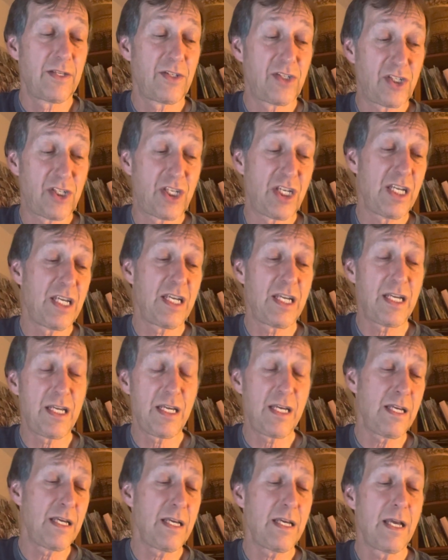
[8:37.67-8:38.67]
C,
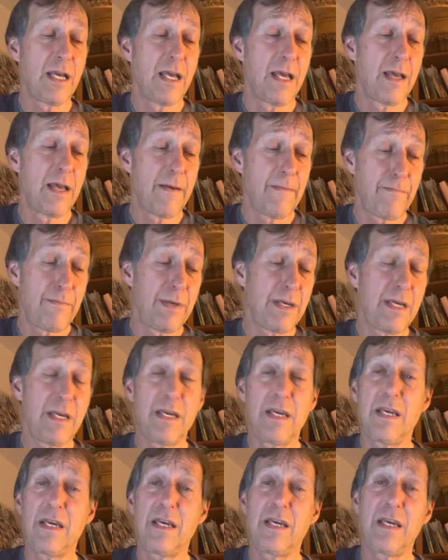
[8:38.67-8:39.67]
B,
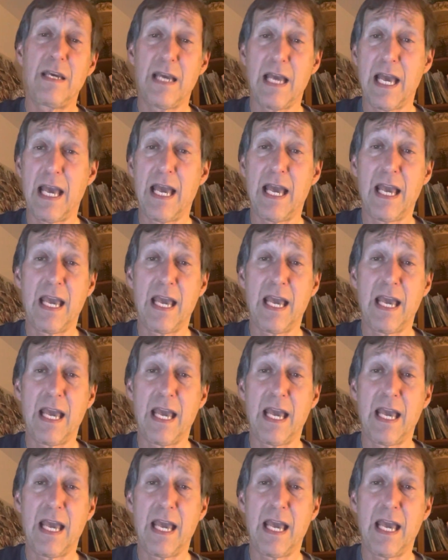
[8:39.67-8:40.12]
A,